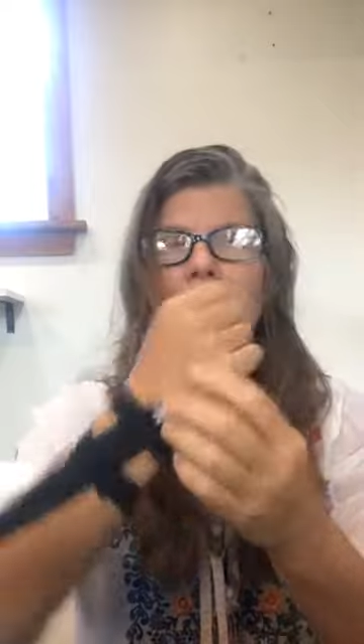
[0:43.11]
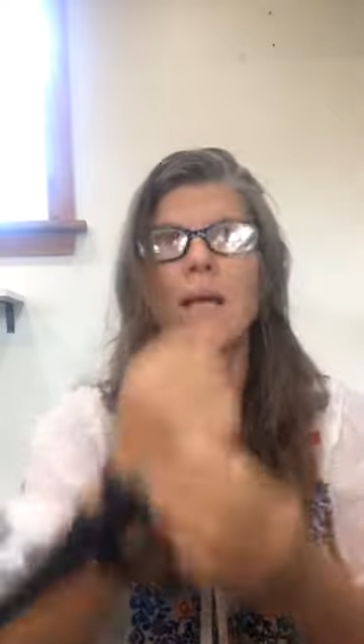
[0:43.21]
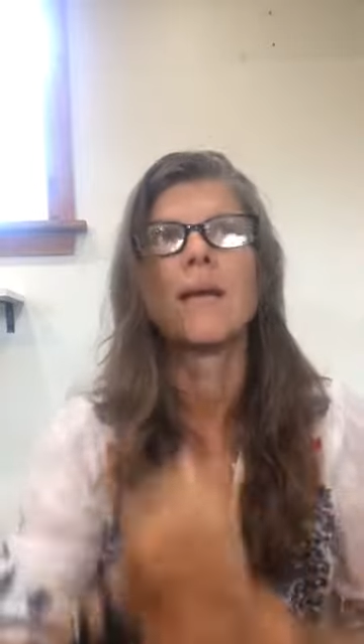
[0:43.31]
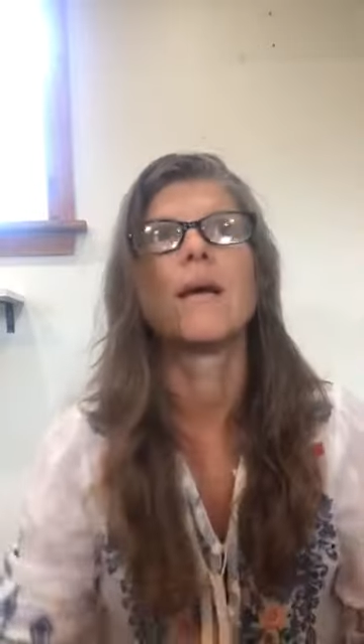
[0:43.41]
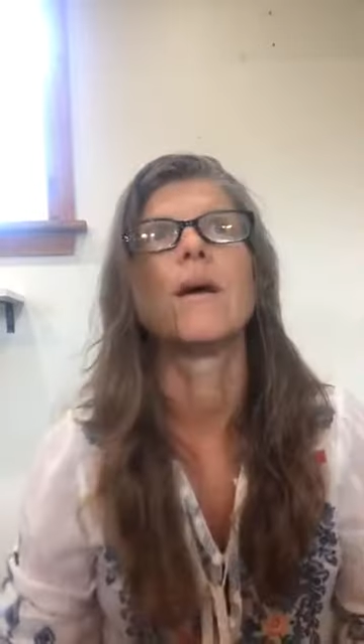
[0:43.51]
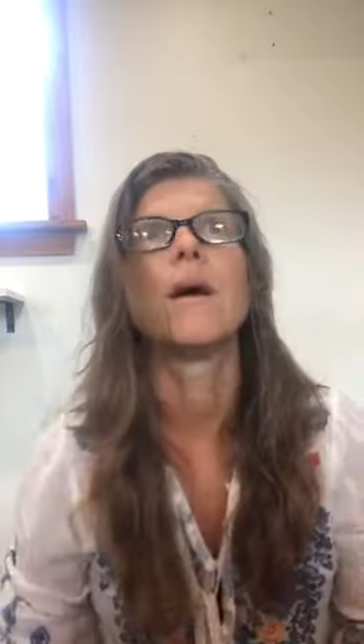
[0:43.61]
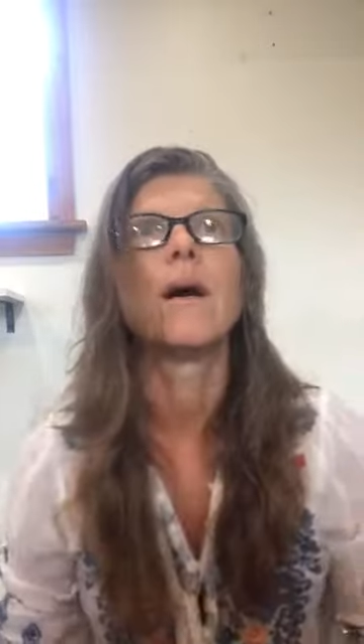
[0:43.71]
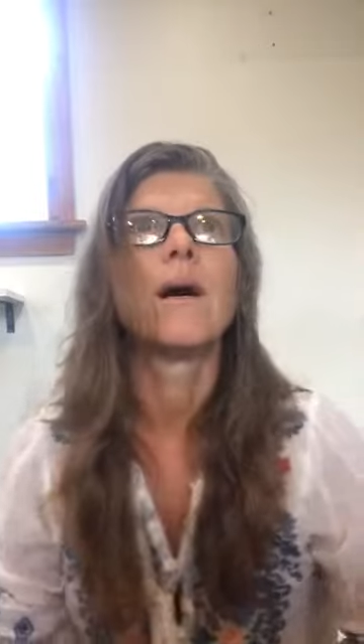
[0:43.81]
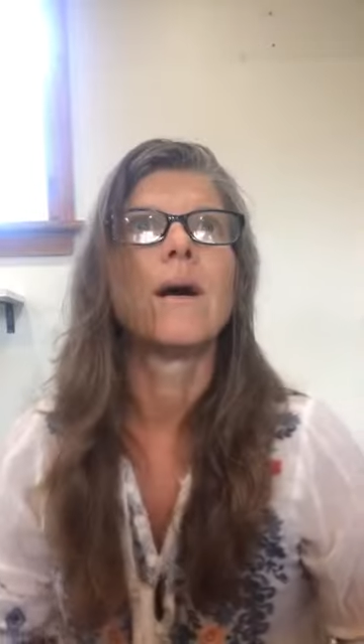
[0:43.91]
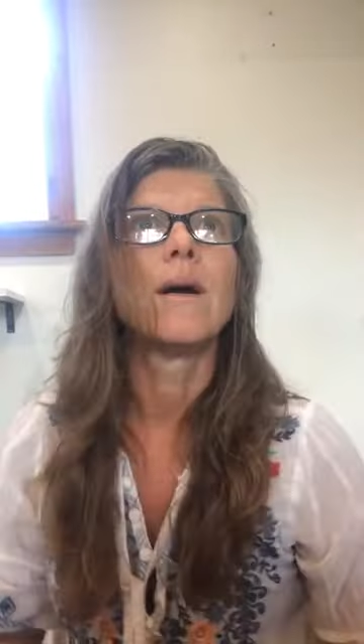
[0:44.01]
And
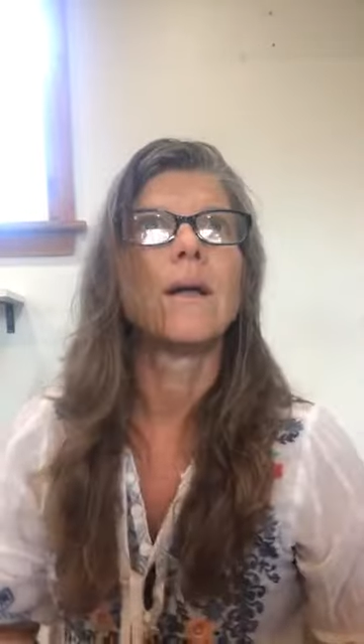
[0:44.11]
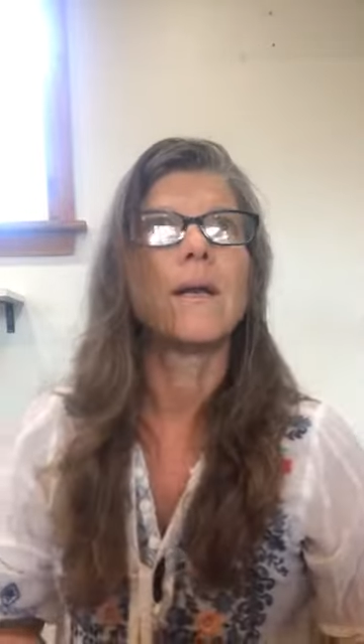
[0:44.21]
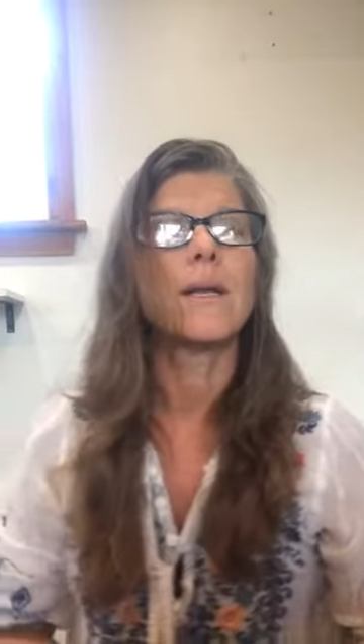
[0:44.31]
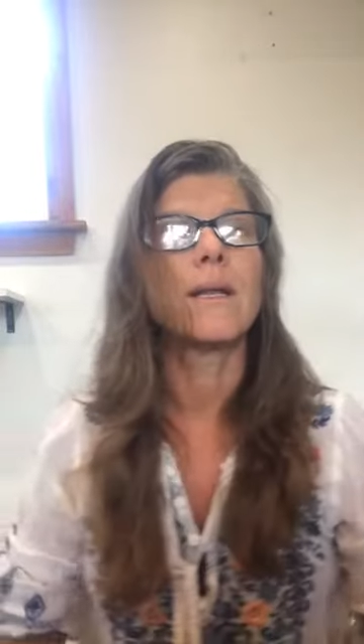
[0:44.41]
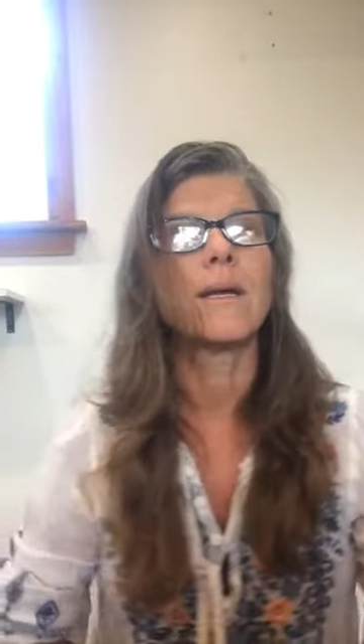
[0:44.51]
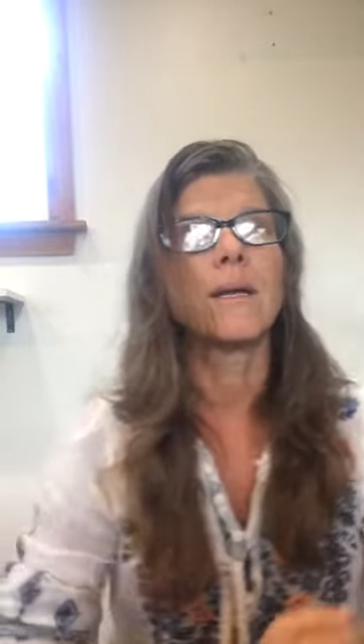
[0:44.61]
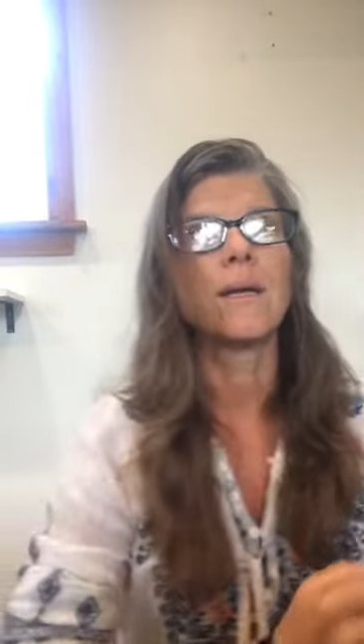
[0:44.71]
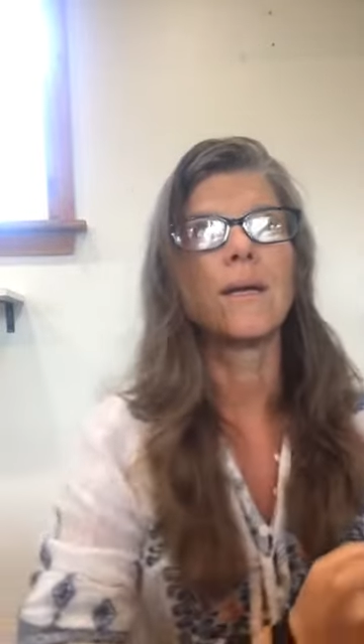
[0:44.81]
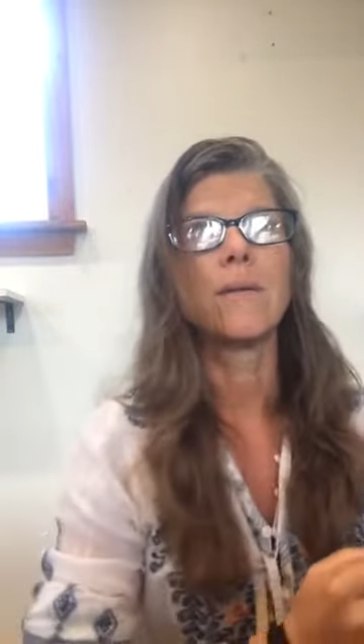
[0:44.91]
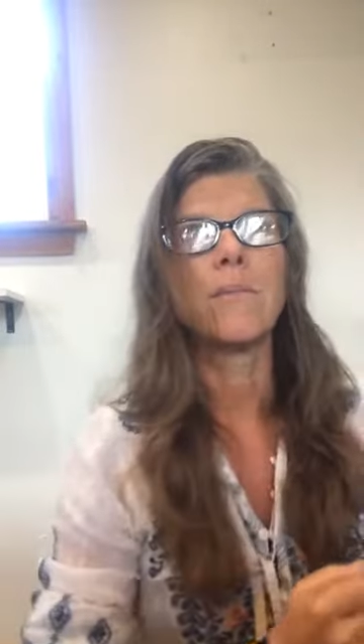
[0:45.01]

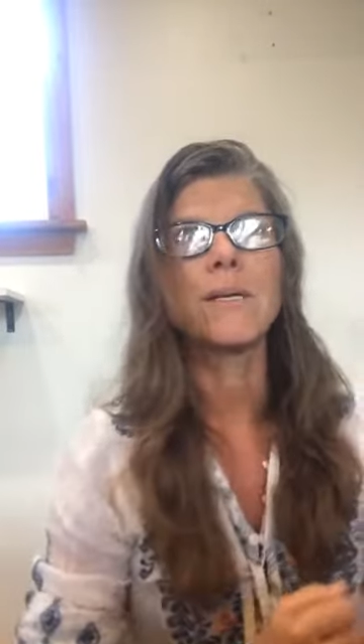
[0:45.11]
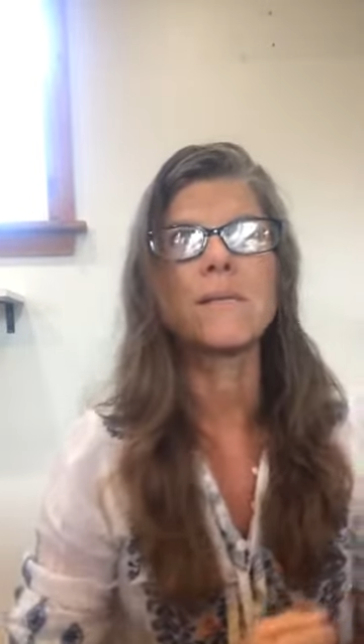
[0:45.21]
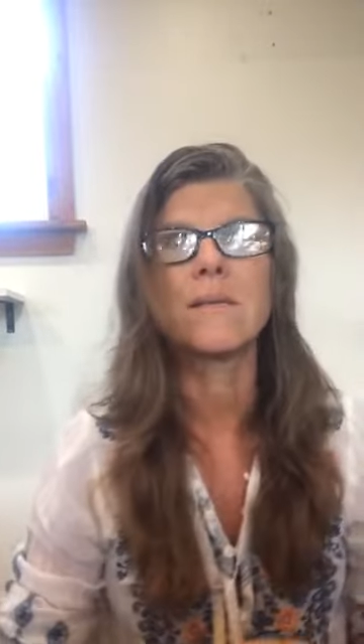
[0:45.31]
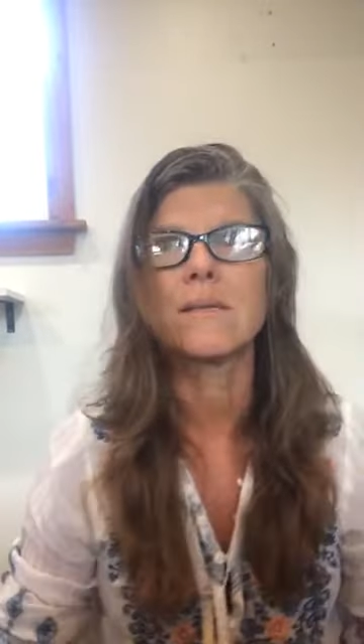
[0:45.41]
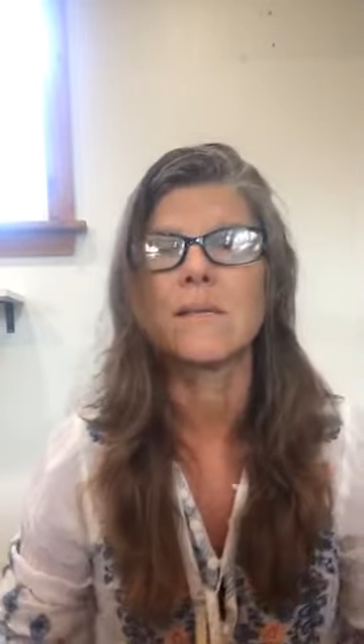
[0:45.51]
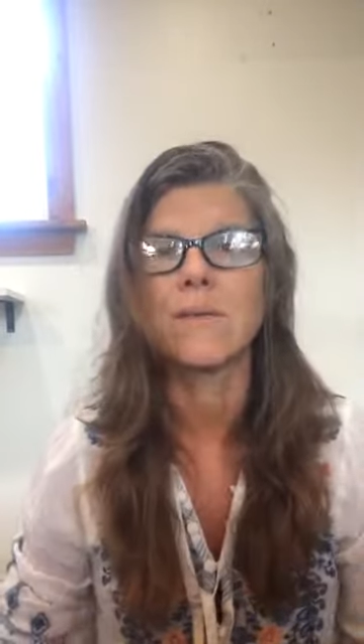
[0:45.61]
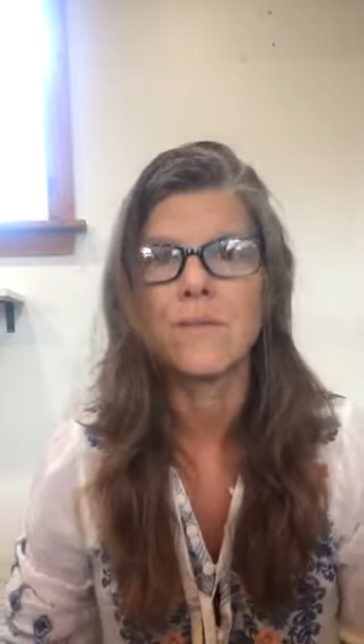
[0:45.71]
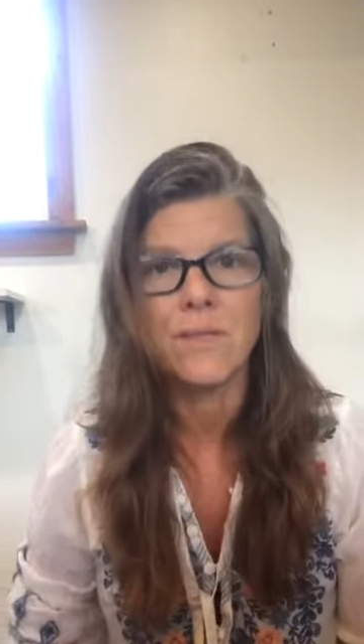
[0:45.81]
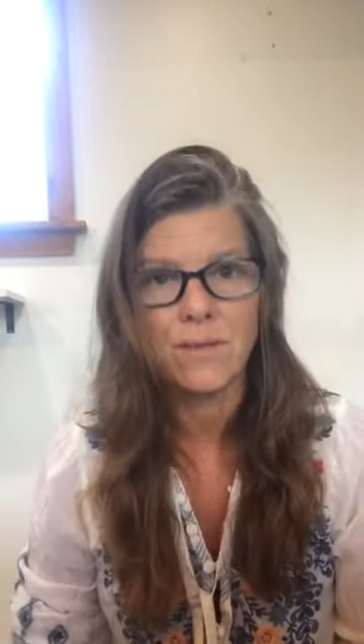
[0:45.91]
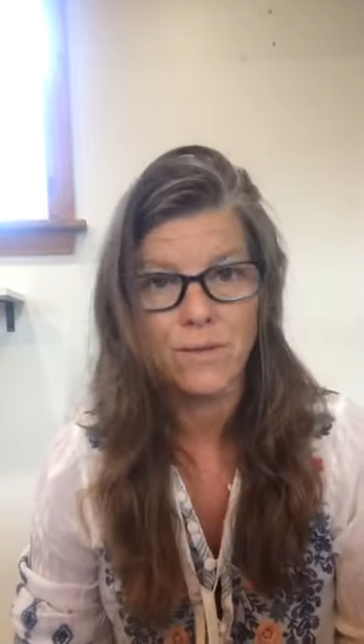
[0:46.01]
the muscle itself
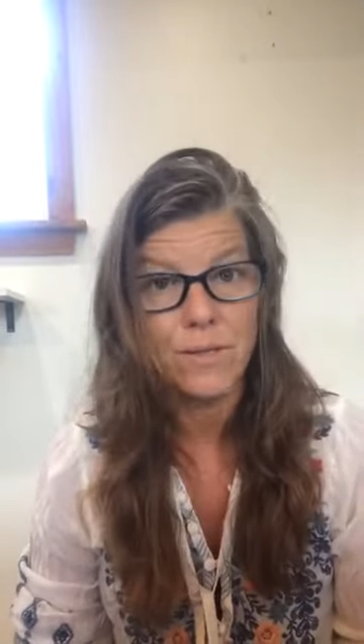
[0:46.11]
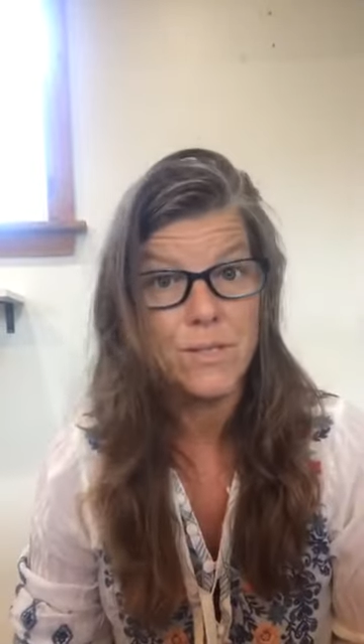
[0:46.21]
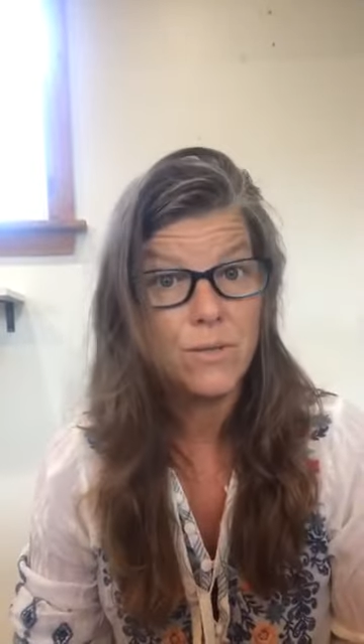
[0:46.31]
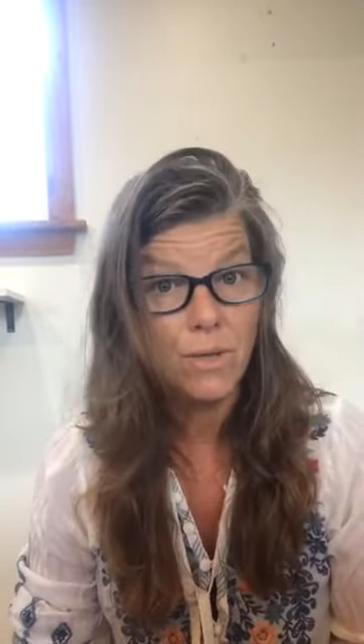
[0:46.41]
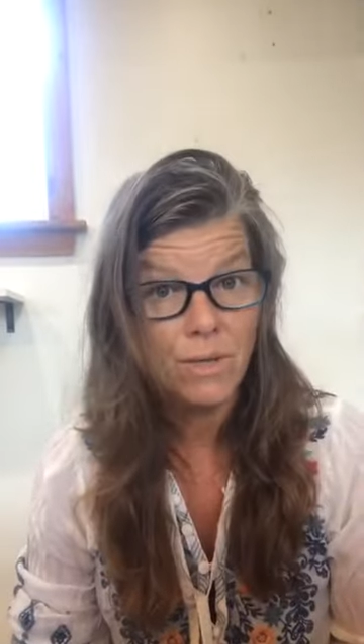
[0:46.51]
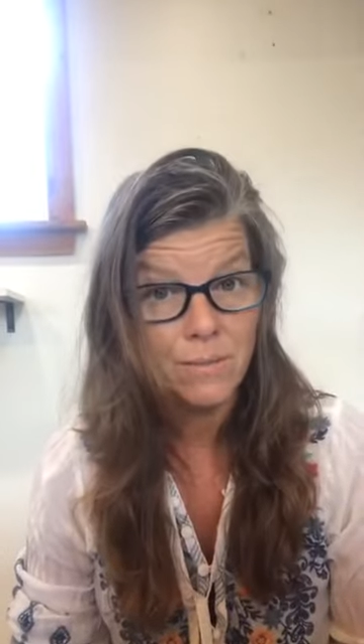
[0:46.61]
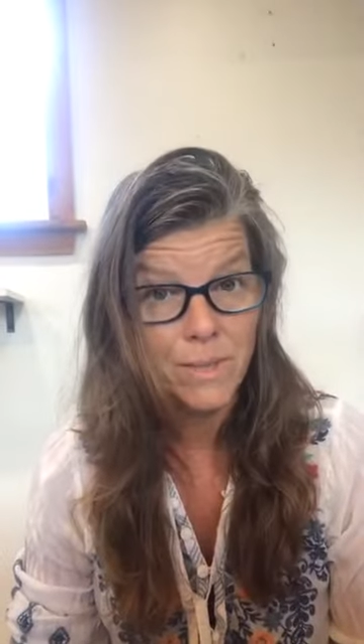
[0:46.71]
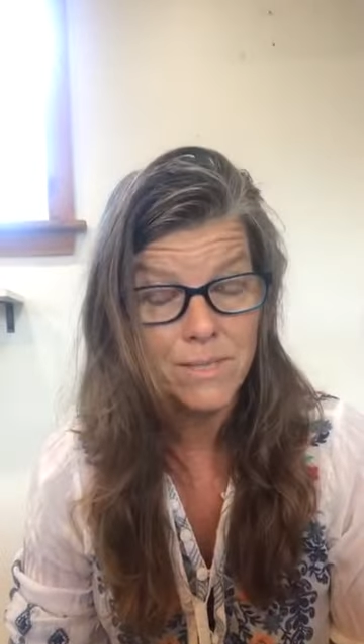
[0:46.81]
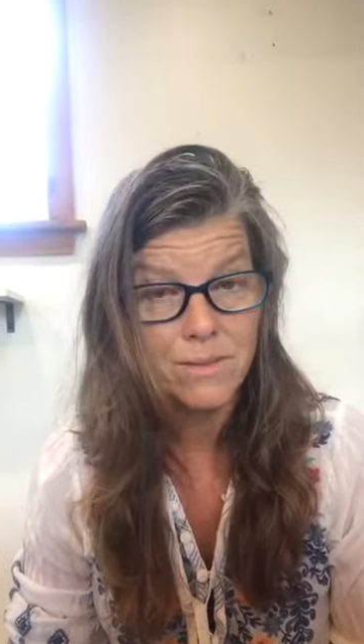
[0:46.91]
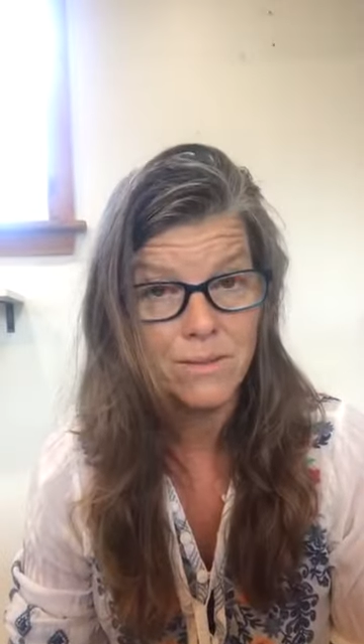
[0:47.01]
is not a very strong
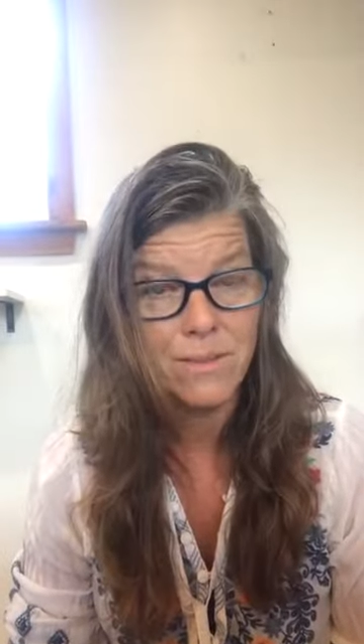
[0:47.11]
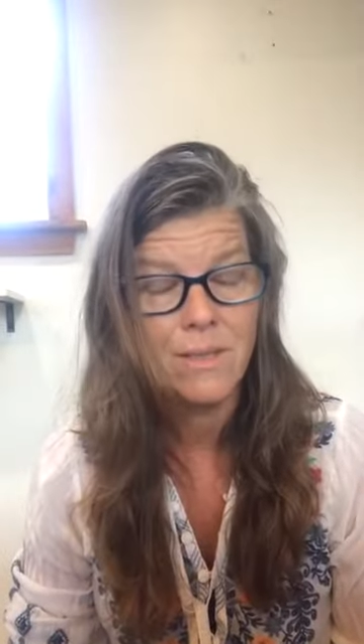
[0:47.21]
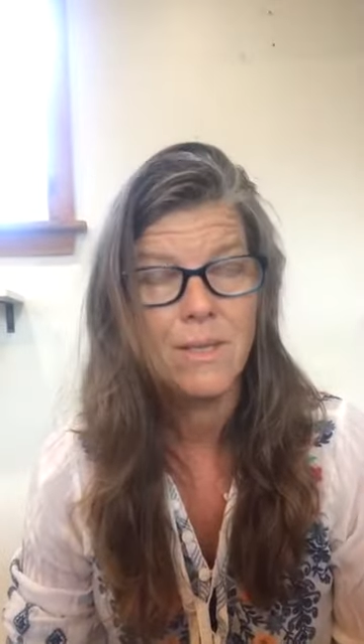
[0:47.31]
muscle.